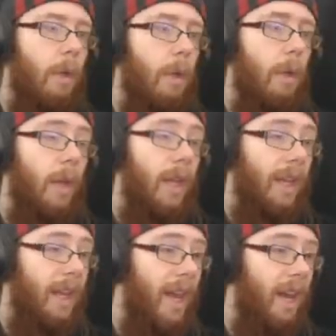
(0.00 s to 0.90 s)
Okay,
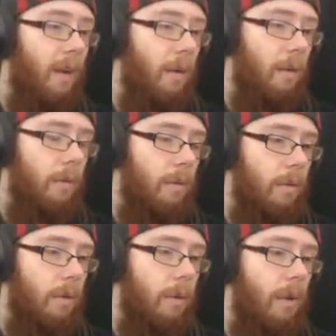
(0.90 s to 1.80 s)
now
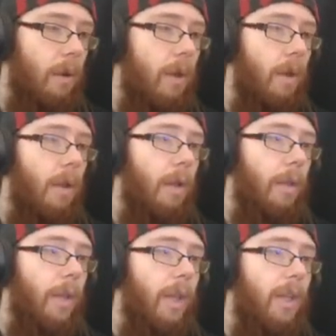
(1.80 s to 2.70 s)

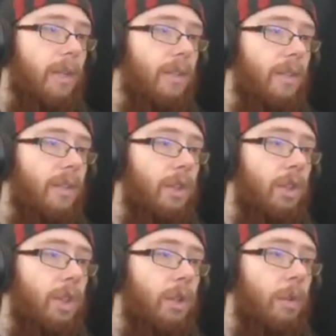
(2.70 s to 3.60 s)
this
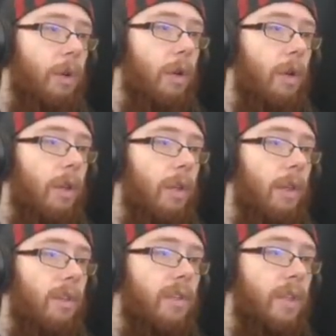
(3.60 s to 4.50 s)
should work.
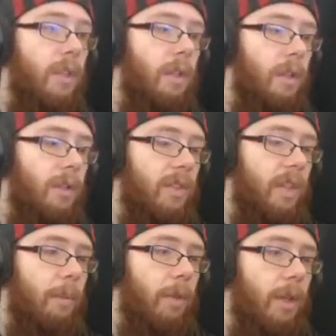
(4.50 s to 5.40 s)
There's still
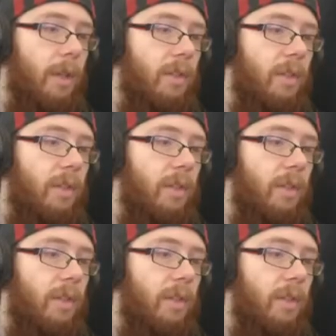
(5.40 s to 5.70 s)
some things